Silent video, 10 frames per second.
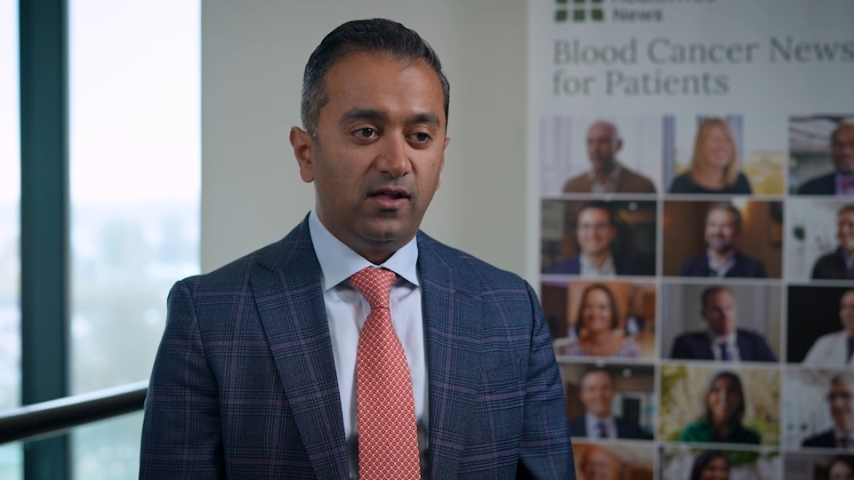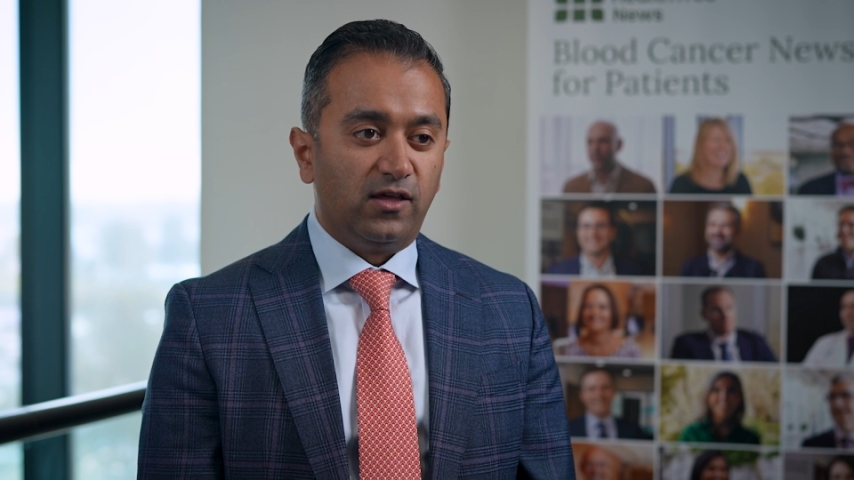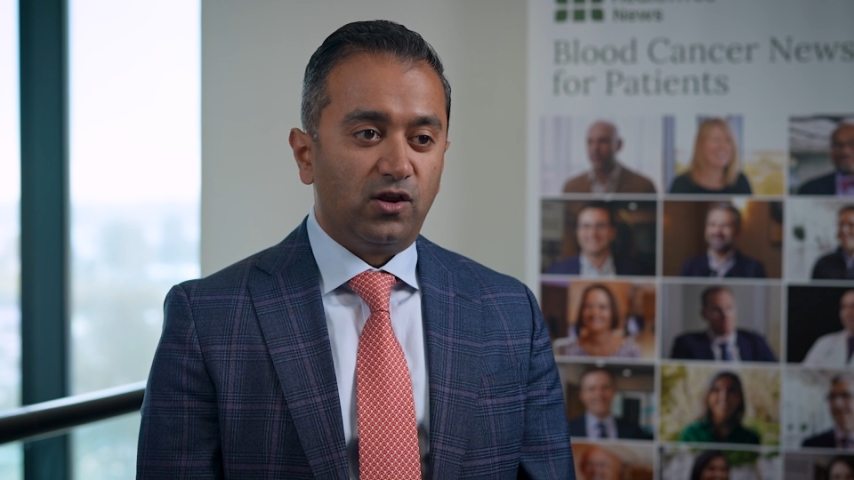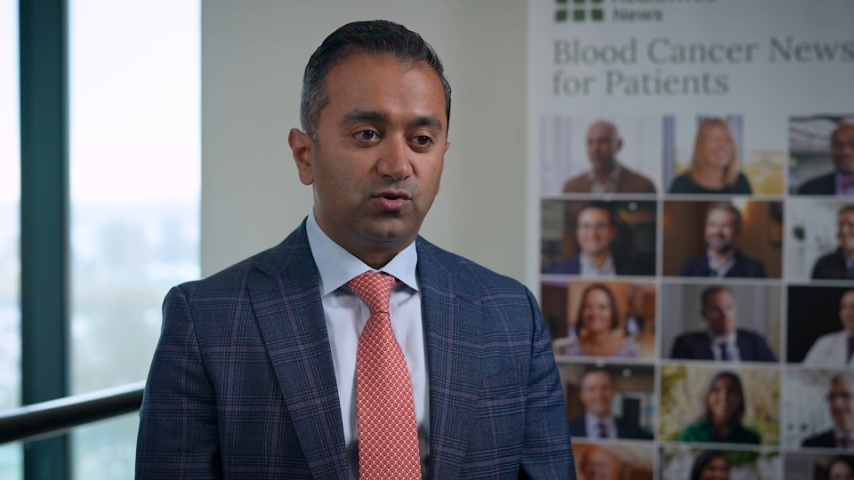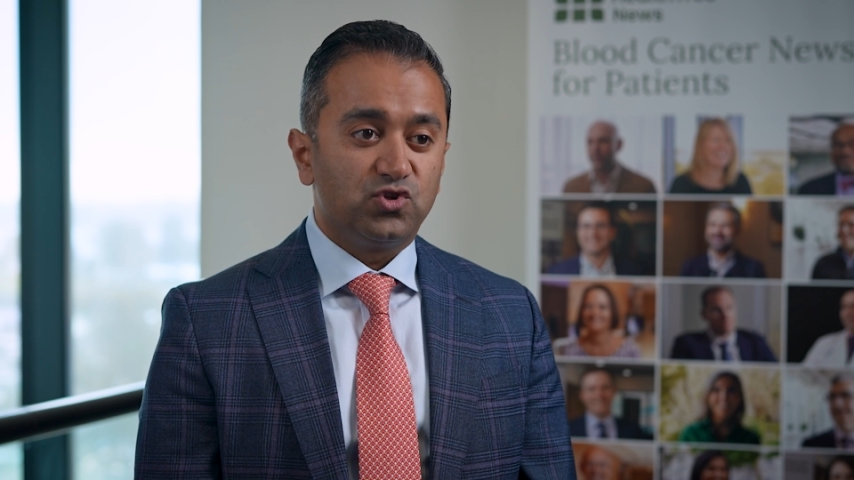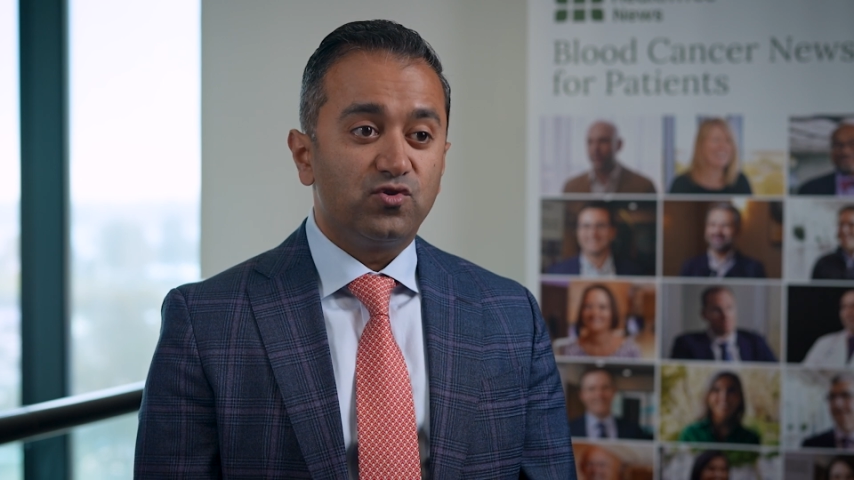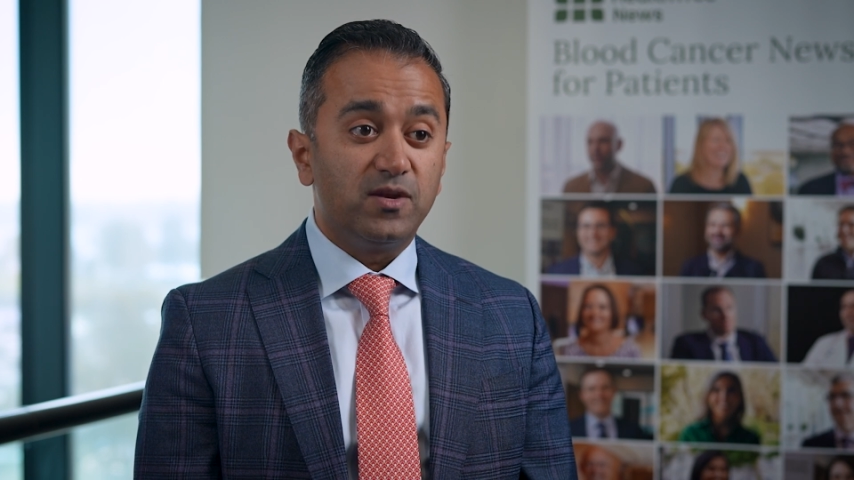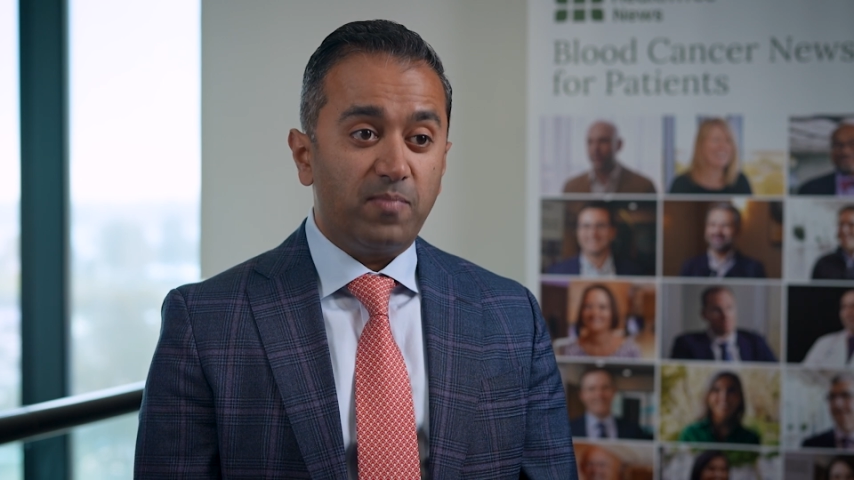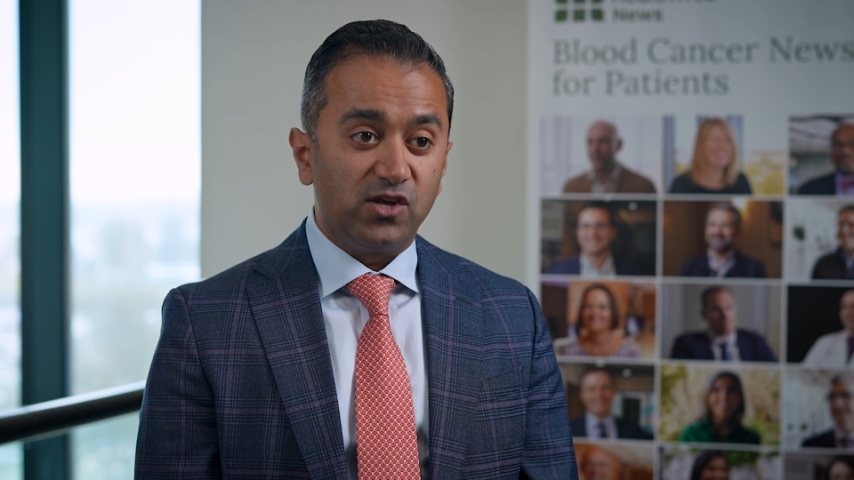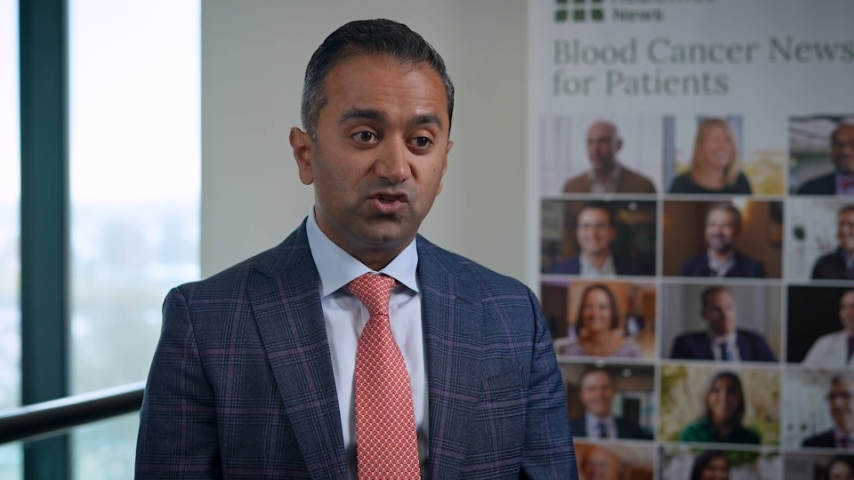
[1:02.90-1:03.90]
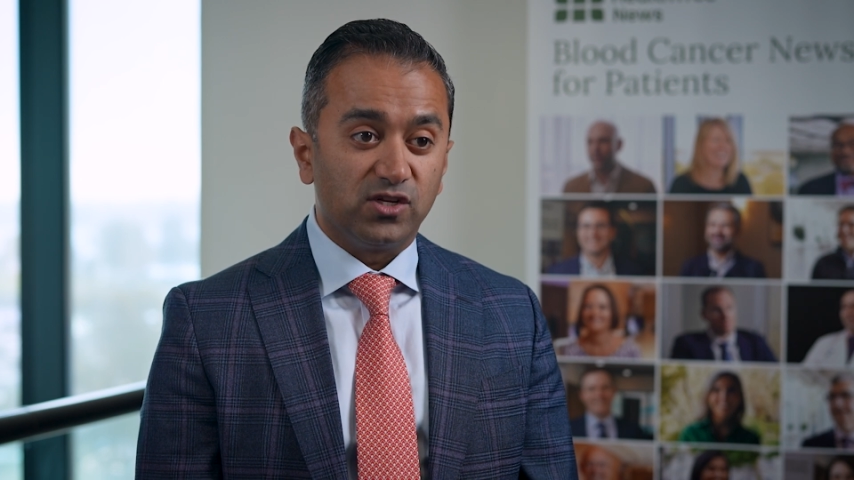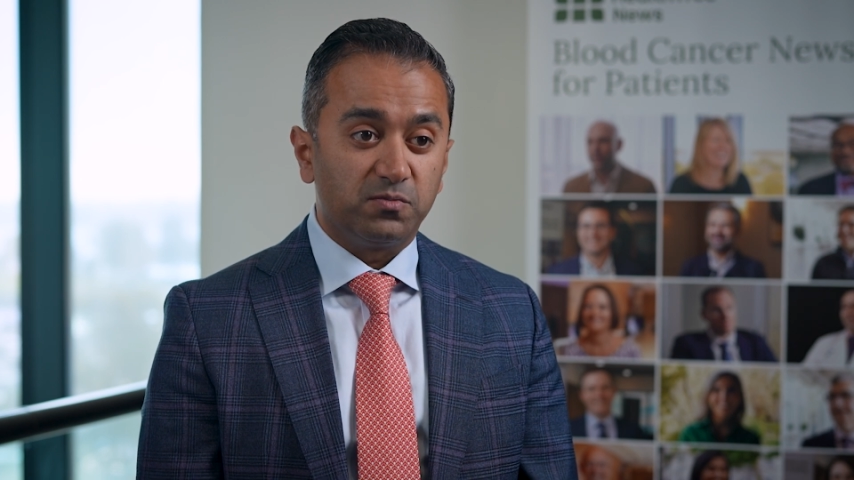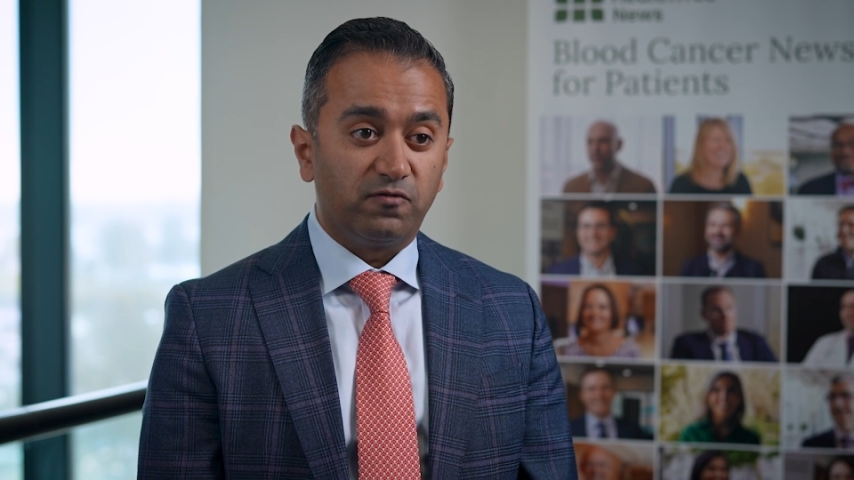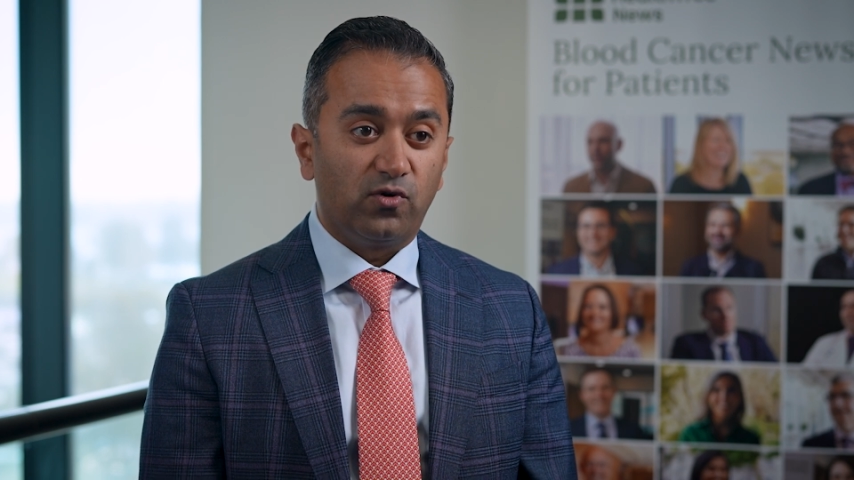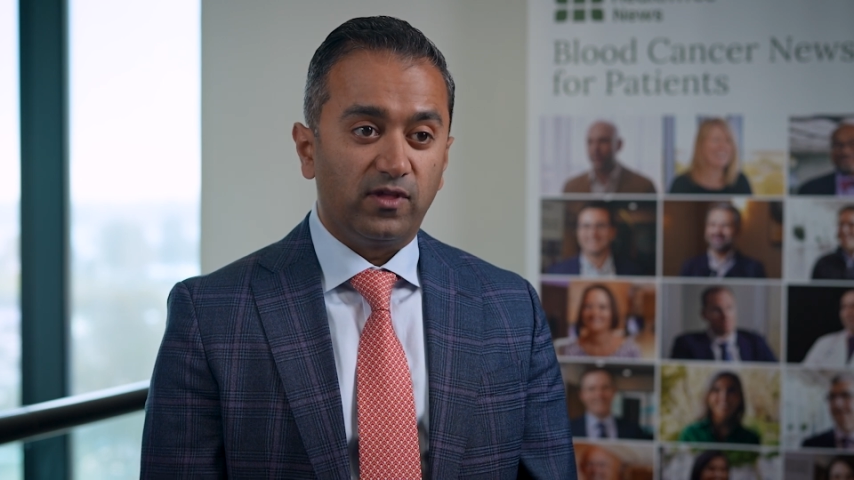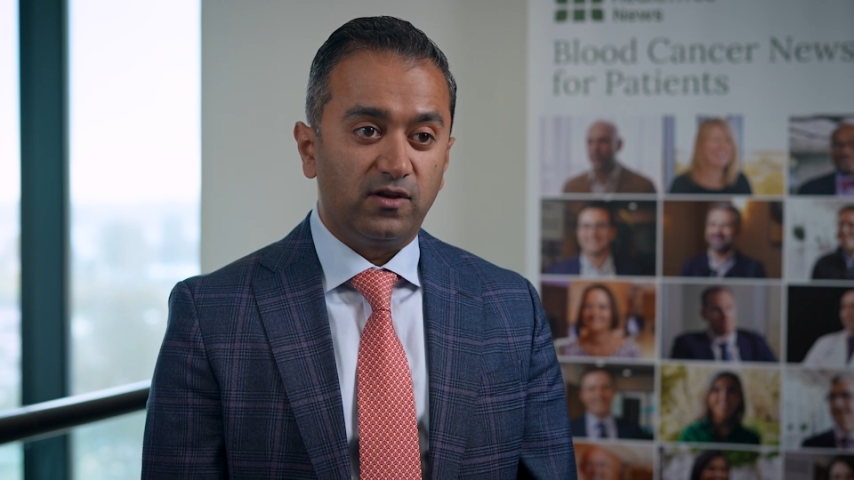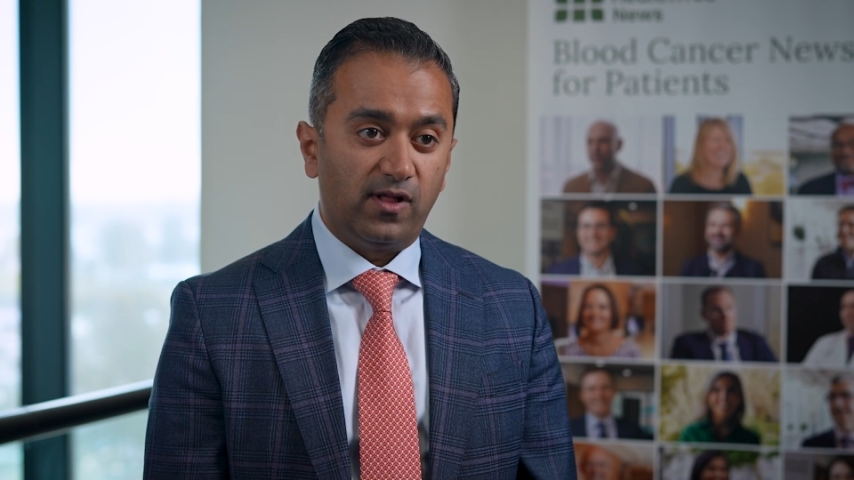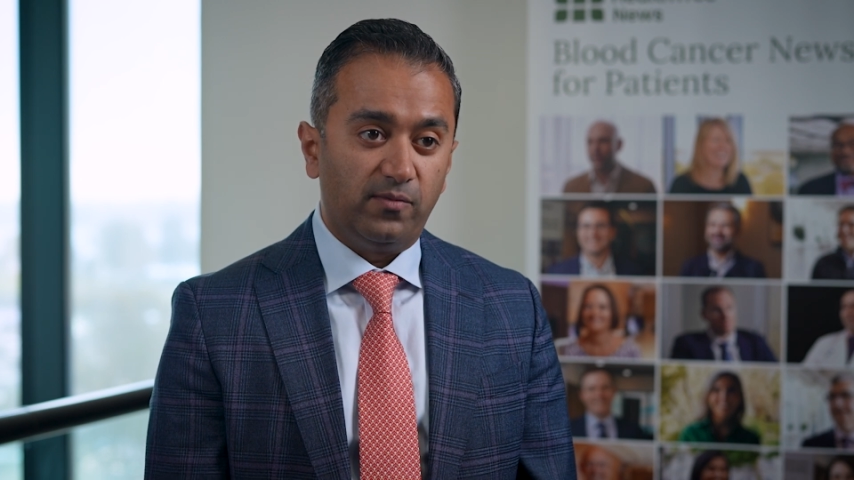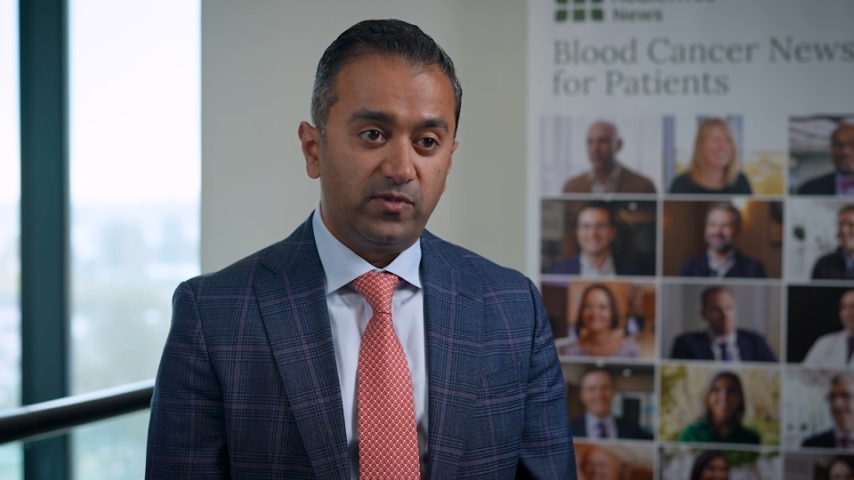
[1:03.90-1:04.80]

you know, treat patients before they develop